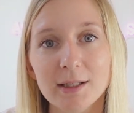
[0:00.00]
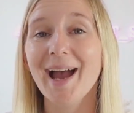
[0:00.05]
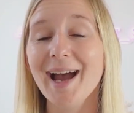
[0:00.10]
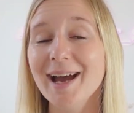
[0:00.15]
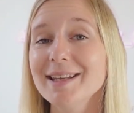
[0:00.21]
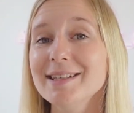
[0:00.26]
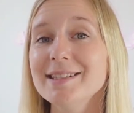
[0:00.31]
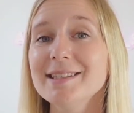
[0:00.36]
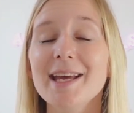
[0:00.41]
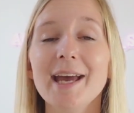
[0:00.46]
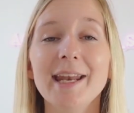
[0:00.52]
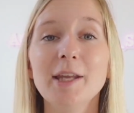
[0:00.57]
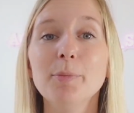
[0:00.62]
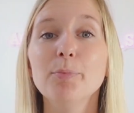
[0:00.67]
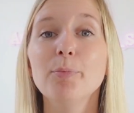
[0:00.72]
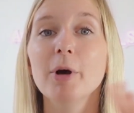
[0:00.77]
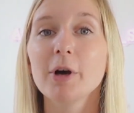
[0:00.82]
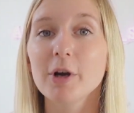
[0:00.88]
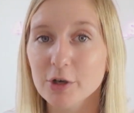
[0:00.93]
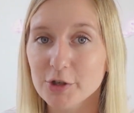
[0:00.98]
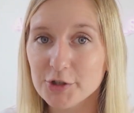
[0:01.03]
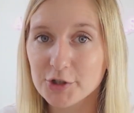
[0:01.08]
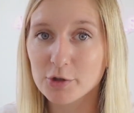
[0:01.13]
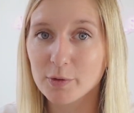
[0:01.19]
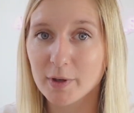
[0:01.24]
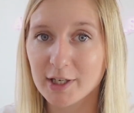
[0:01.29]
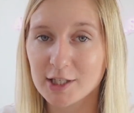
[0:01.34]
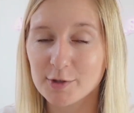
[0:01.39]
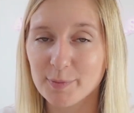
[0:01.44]
and any
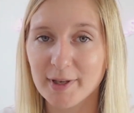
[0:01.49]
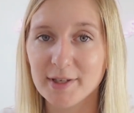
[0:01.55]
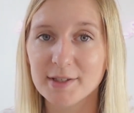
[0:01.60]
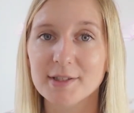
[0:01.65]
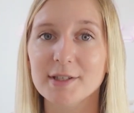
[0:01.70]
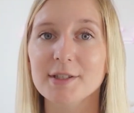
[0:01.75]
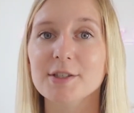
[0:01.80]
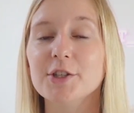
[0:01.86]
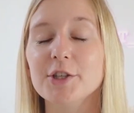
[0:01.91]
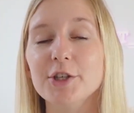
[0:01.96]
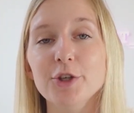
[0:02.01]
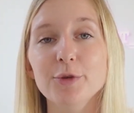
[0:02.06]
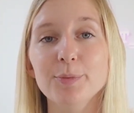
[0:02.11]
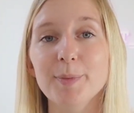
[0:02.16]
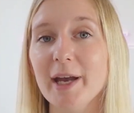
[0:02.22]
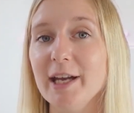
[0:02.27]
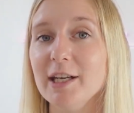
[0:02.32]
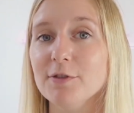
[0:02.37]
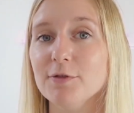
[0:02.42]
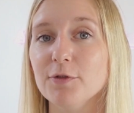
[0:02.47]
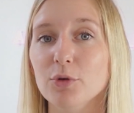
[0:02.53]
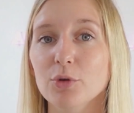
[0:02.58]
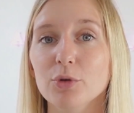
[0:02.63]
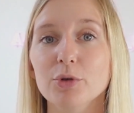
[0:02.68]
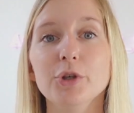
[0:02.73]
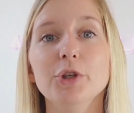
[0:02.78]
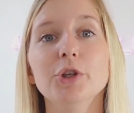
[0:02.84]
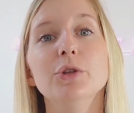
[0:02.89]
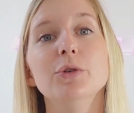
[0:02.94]
personal expenses that you paid
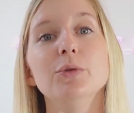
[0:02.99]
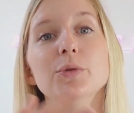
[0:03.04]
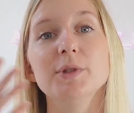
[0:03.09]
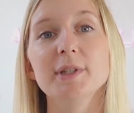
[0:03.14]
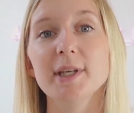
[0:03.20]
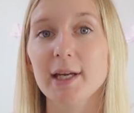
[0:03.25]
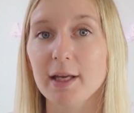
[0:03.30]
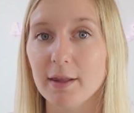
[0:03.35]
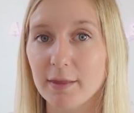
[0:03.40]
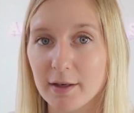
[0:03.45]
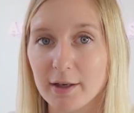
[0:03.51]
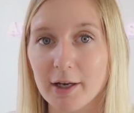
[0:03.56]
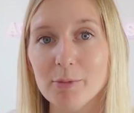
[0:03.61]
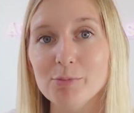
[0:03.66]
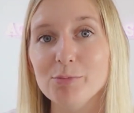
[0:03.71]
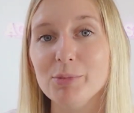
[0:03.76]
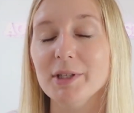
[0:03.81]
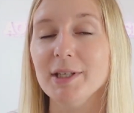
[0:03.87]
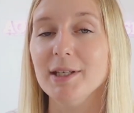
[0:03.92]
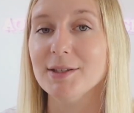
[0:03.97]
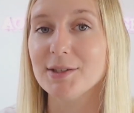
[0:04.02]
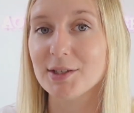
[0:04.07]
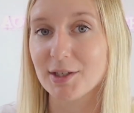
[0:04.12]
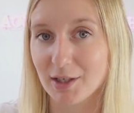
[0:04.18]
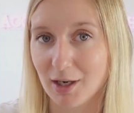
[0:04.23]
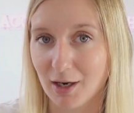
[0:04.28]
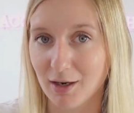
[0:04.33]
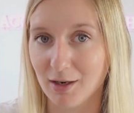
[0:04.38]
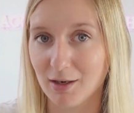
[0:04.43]
for using the company's
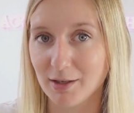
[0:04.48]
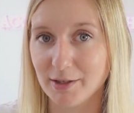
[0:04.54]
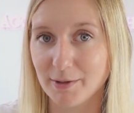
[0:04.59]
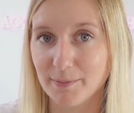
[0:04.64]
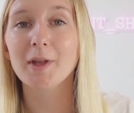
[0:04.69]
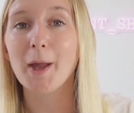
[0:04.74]
card.